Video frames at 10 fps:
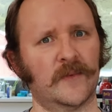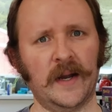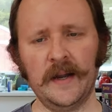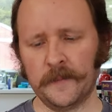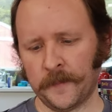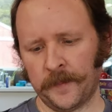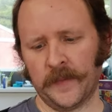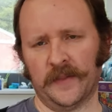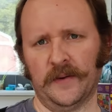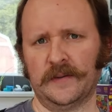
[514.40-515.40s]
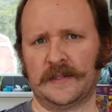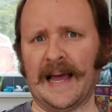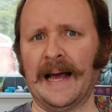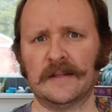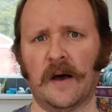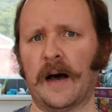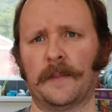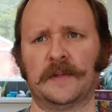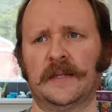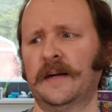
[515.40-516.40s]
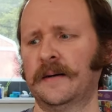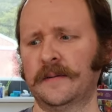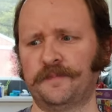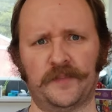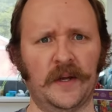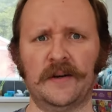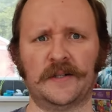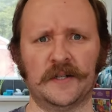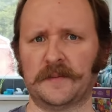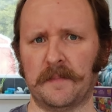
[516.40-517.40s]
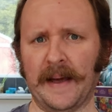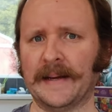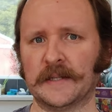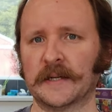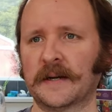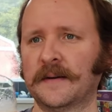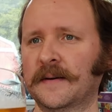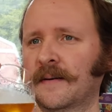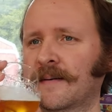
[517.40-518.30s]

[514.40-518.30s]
Right? Those Saz hops, they're just magic.